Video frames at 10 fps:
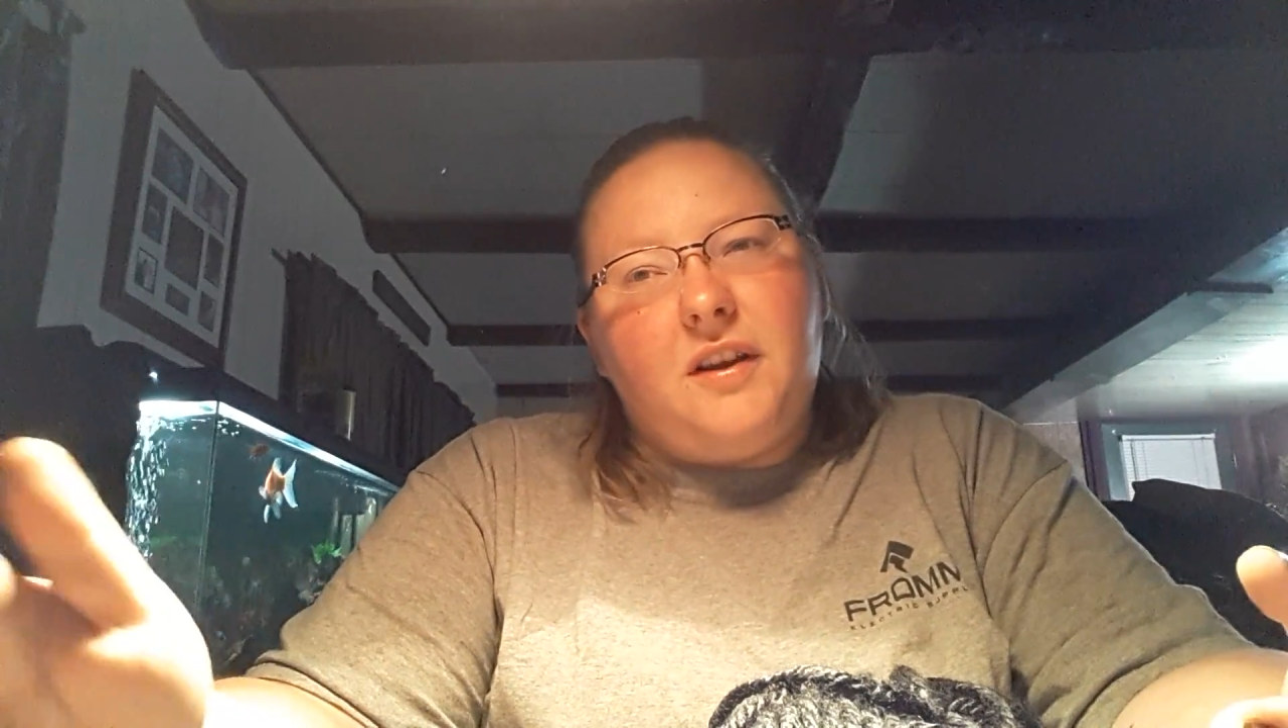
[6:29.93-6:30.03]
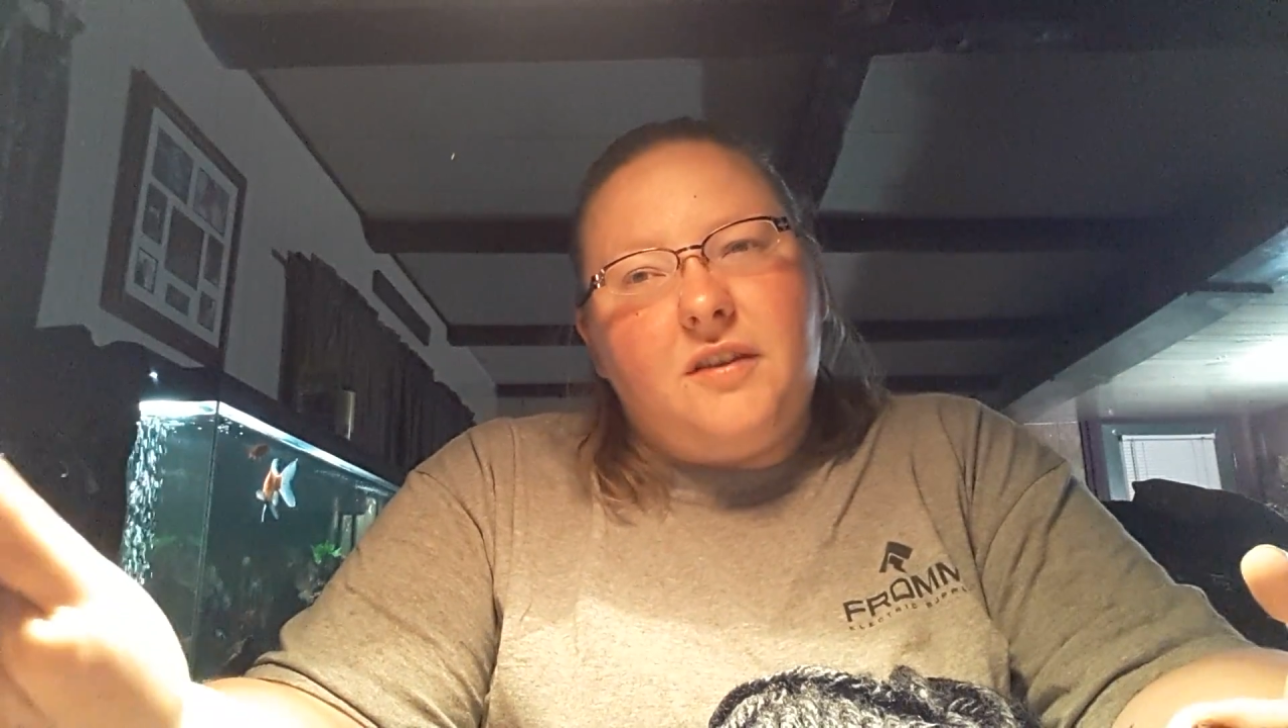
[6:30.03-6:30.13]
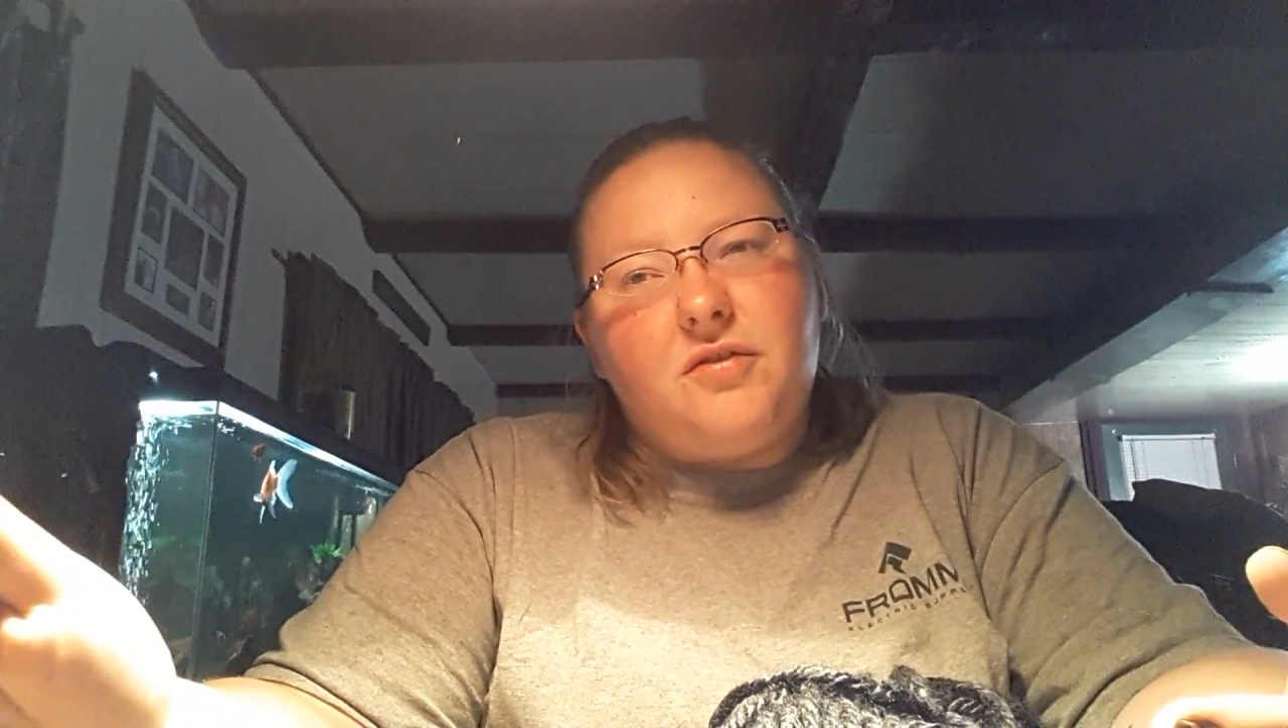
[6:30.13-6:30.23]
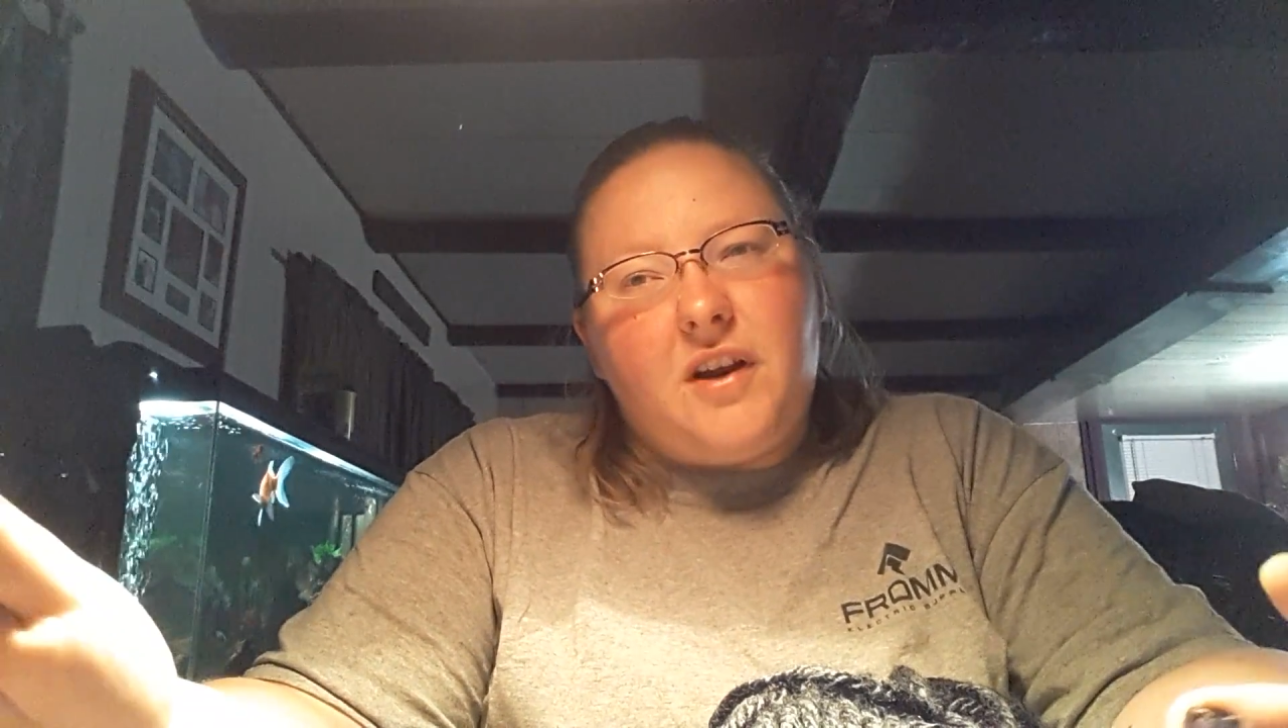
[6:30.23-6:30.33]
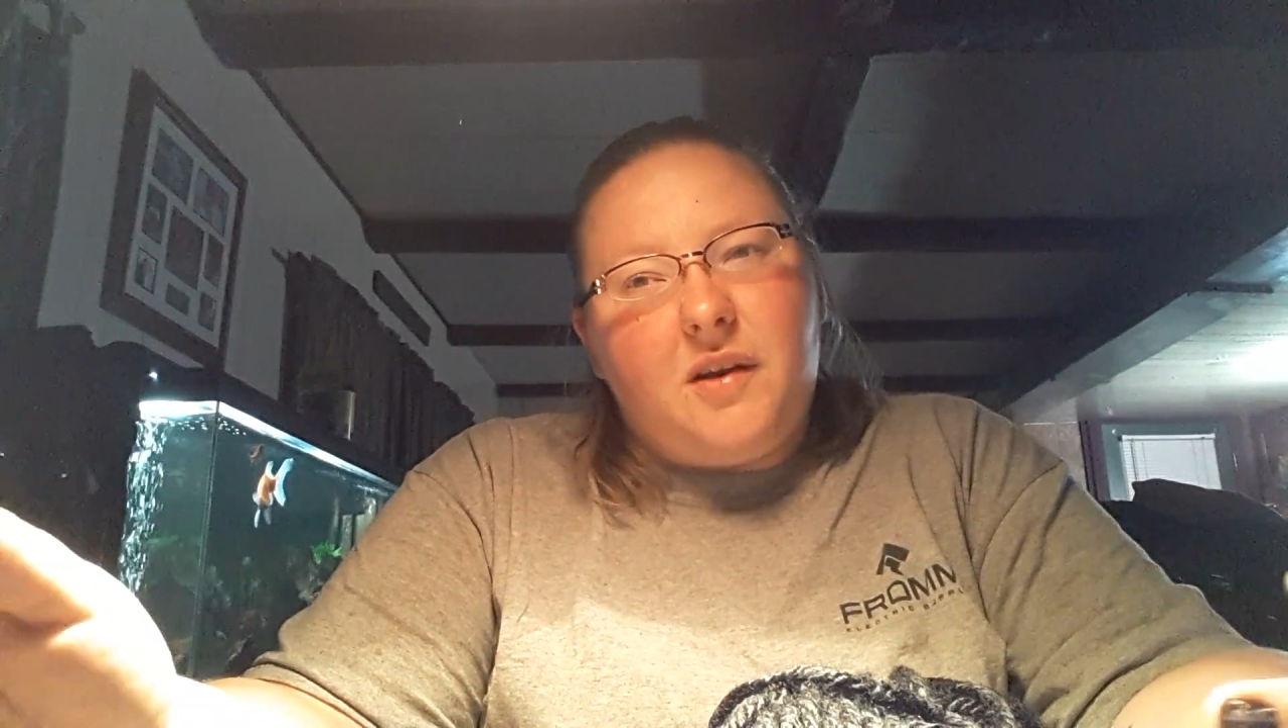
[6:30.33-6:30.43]

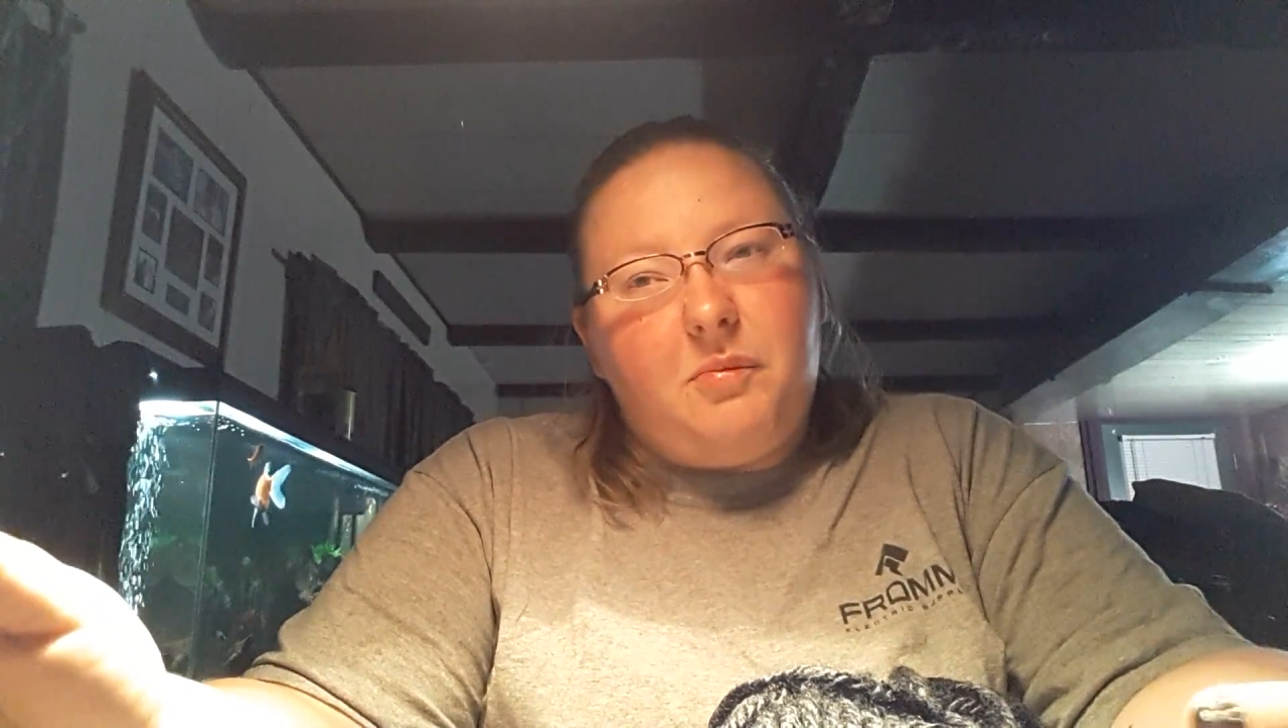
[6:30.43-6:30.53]
and try to